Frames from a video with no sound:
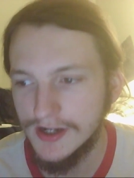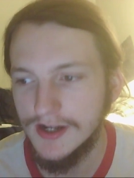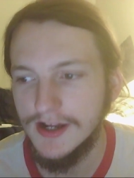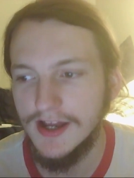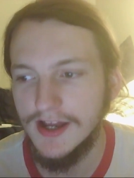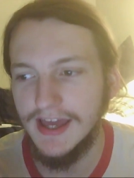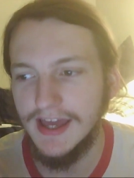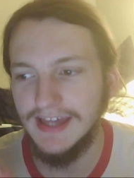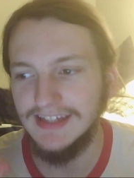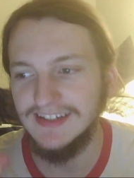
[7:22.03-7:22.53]

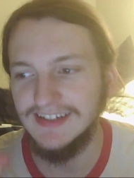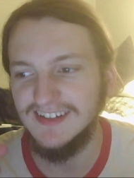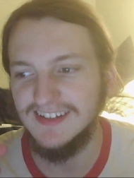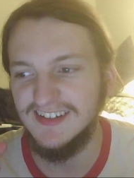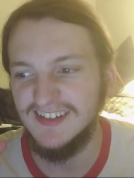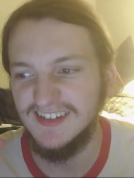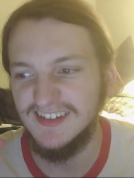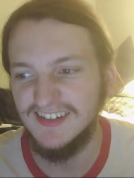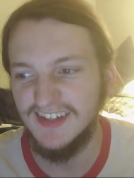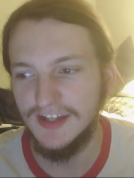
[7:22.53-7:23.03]
and
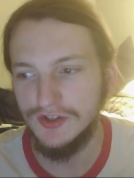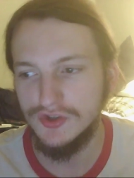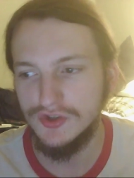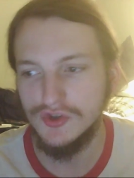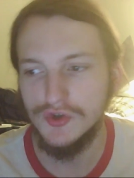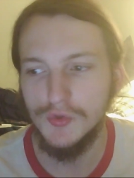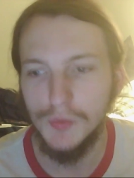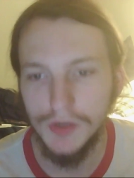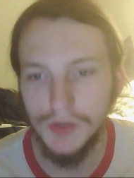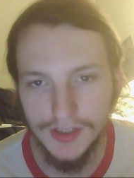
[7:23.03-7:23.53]

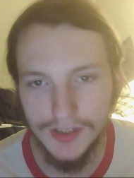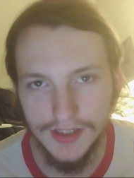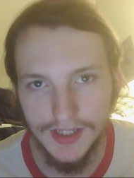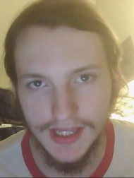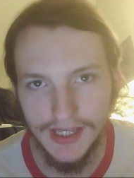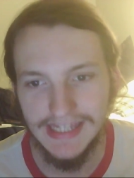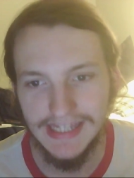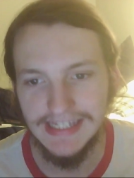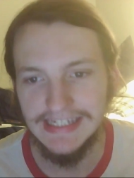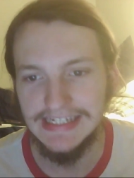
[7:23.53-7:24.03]
sensual
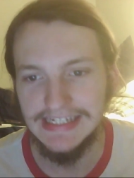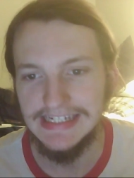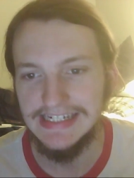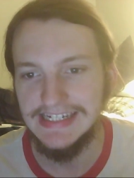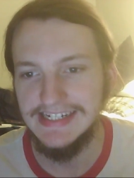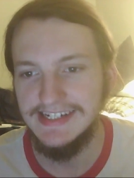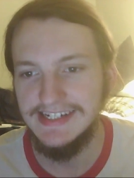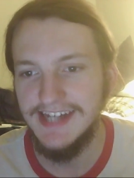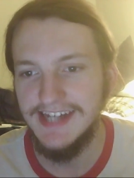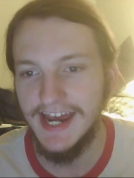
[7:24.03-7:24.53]
and
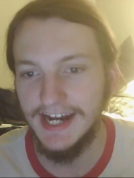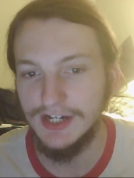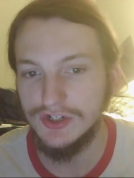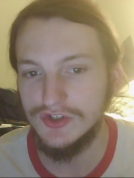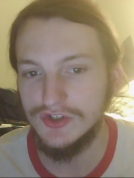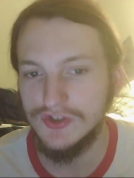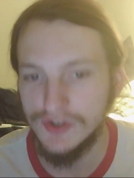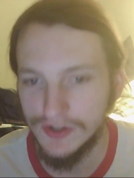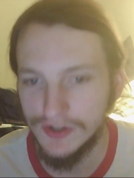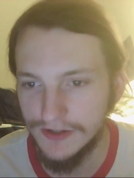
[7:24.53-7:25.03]

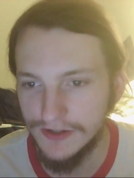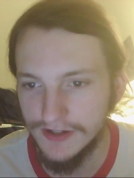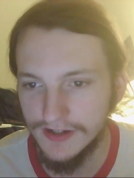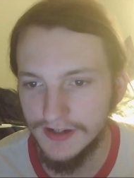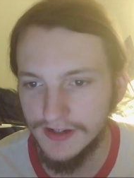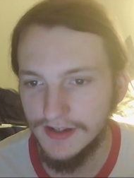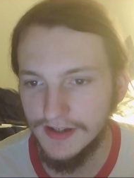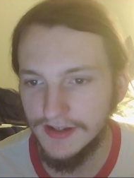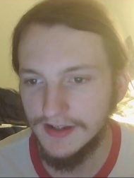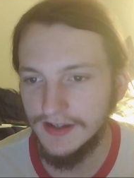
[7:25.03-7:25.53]
textured,
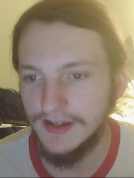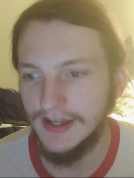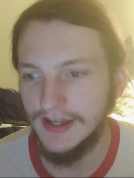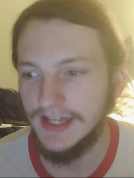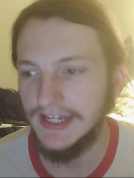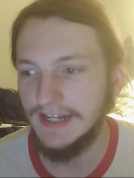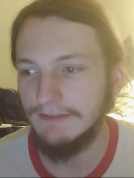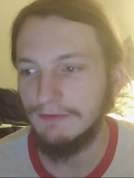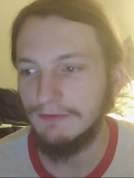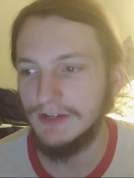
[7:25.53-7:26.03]

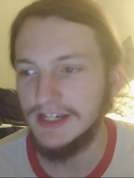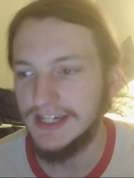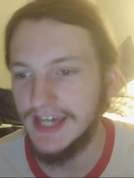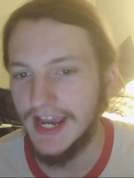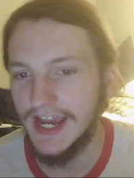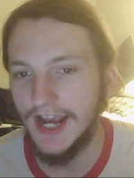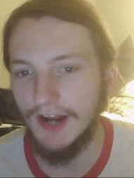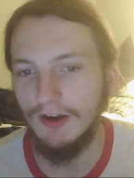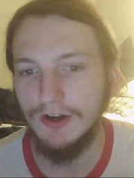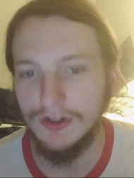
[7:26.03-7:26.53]
and every
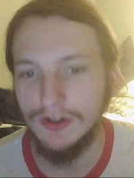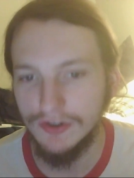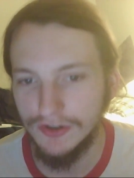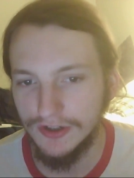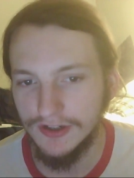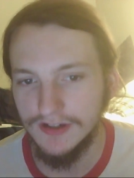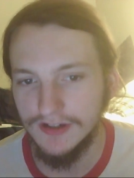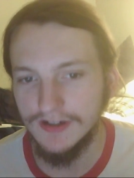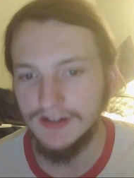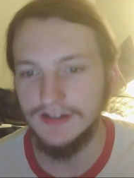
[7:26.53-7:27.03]

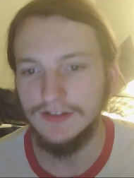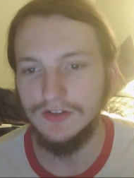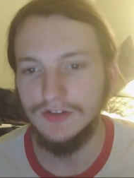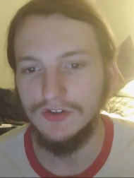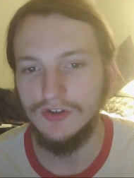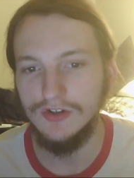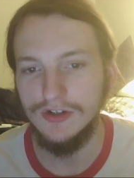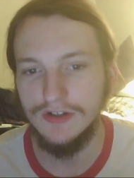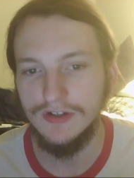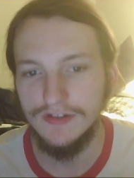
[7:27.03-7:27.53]
character
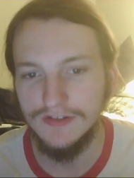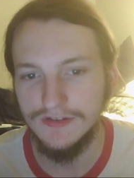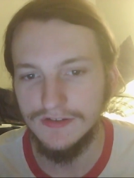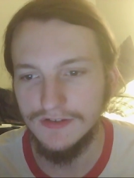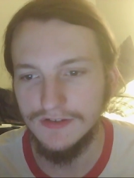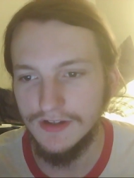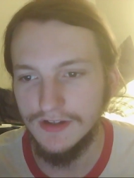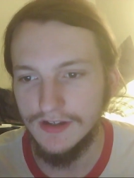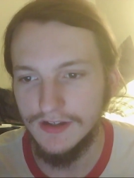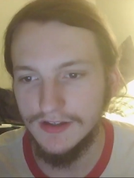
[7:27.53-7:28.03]

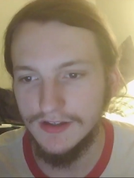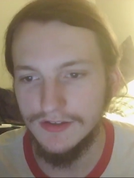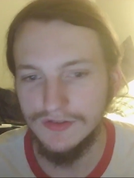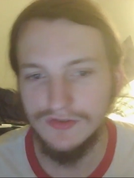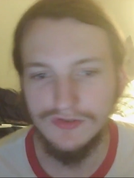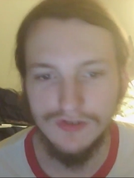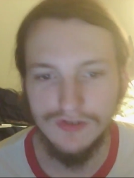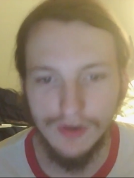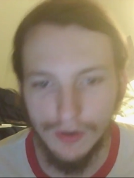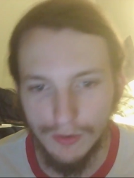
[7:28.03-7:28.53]
looks
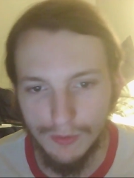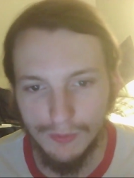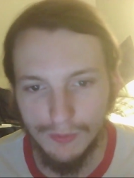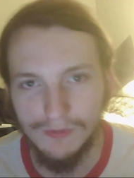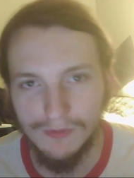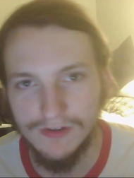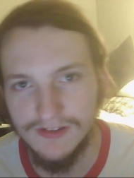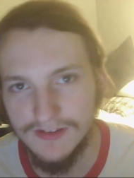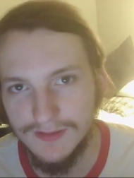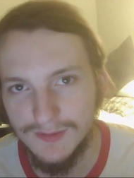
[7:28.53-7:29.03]
so
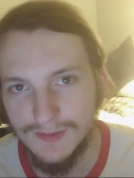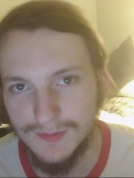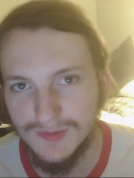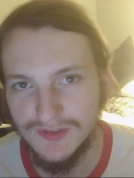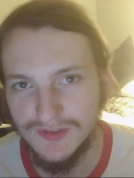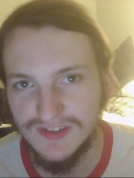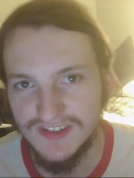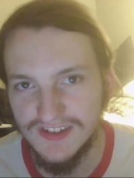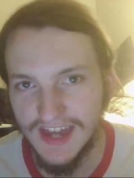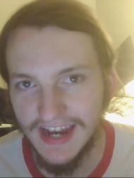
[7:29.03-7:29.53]

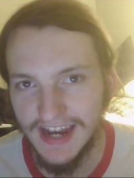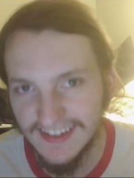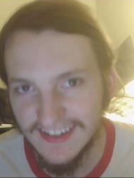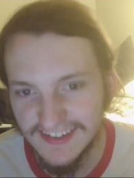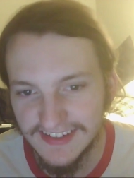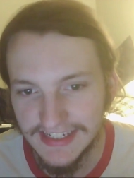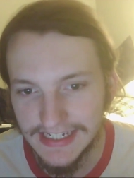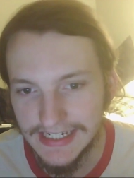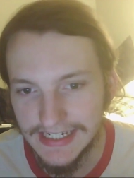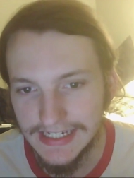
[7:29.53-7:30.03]

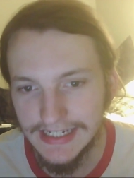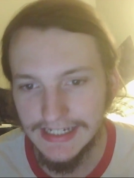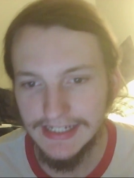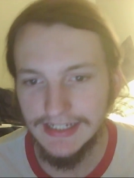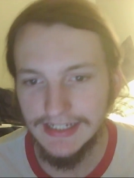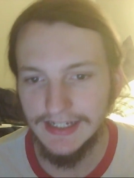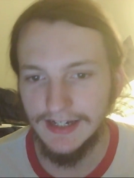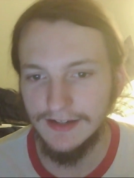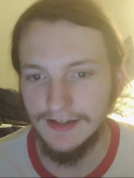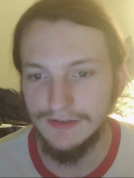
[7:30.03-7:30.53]
sexy.
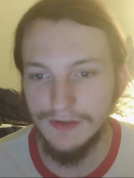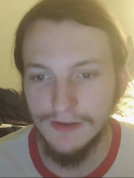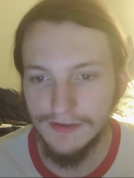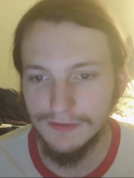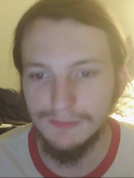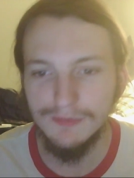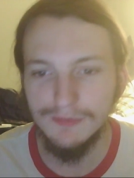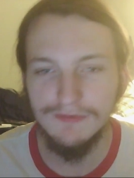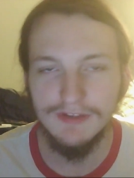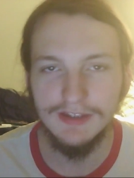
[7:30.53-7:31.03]
I saw
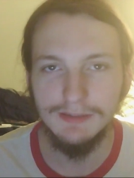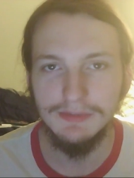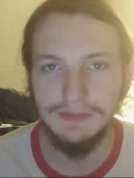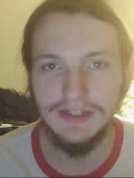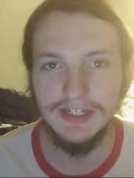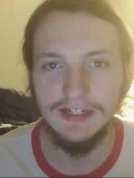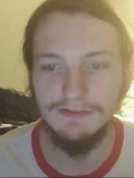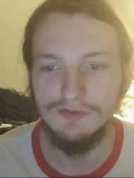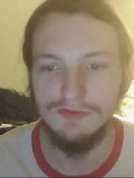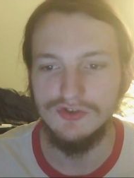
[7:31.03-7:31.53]
this movie at the
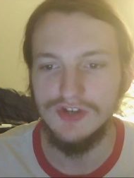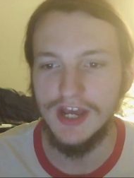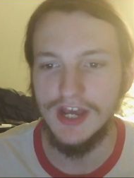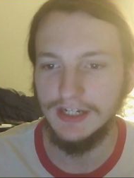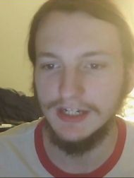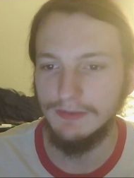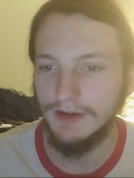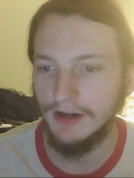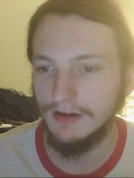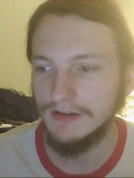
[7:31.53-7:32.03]
beginning of
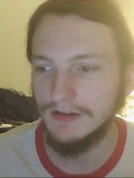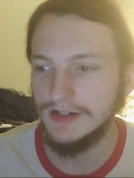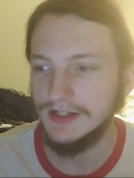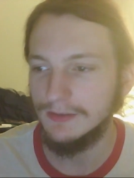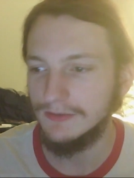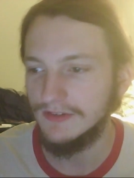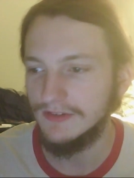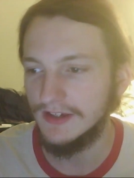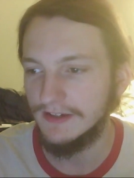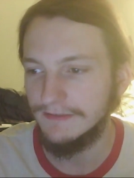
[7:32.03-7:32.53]
January and it
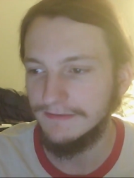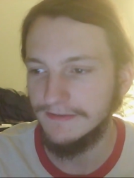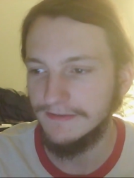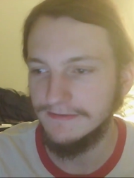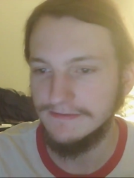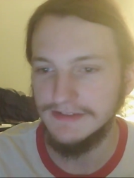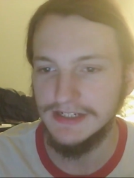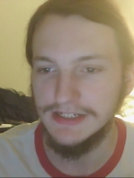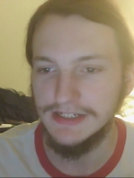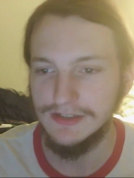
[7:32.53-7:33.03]
was like
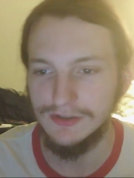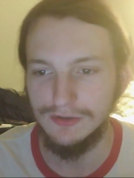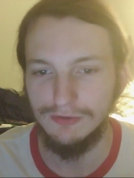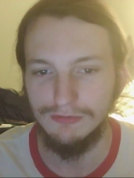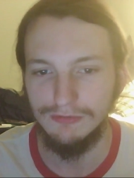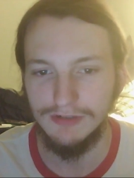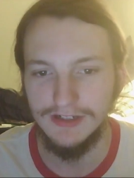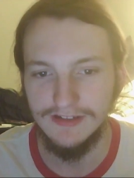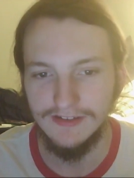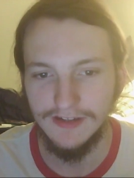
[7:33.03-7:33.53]
fifteen
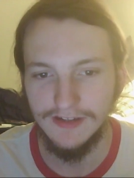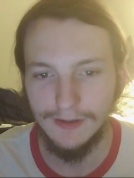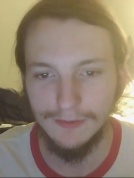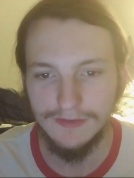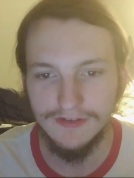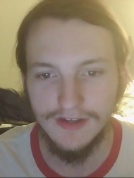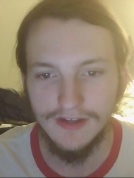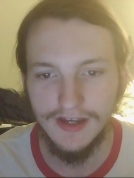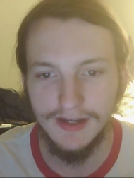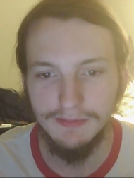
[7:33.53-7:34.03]
degrees
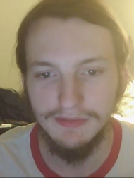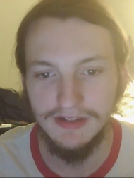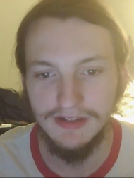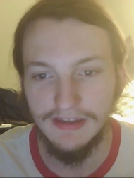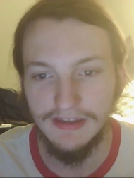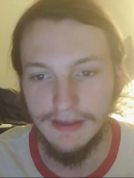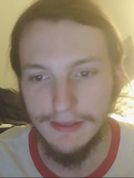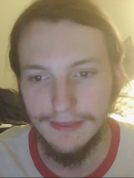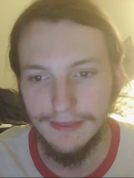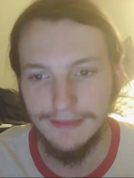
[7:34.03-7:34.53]
outside, but
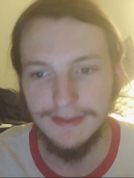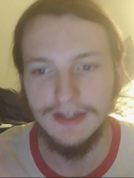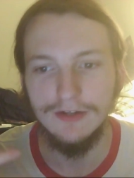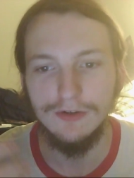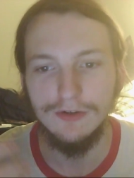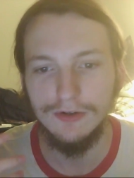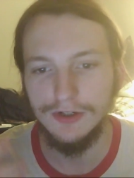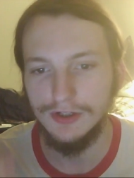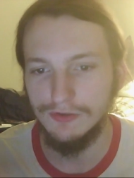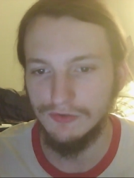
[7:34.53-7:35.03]
in the
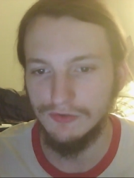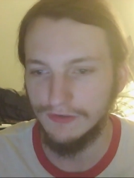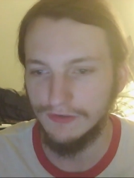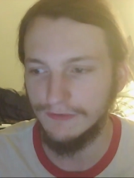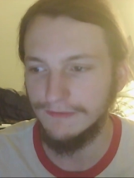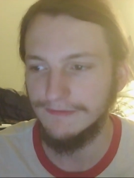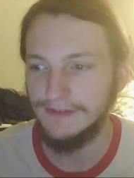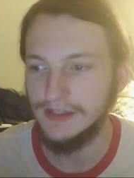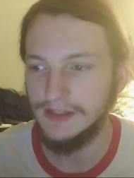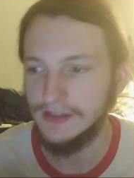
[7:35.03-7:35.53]
theater you just
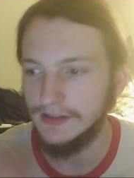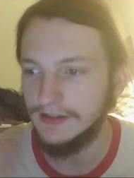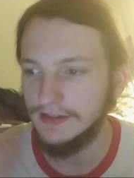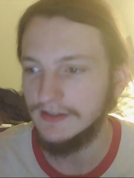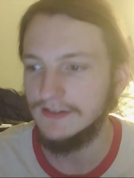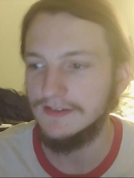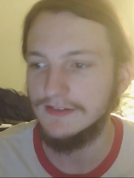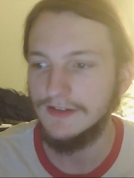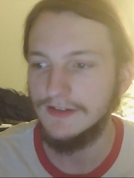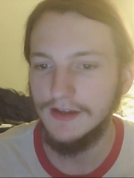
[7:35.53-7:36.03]
feel its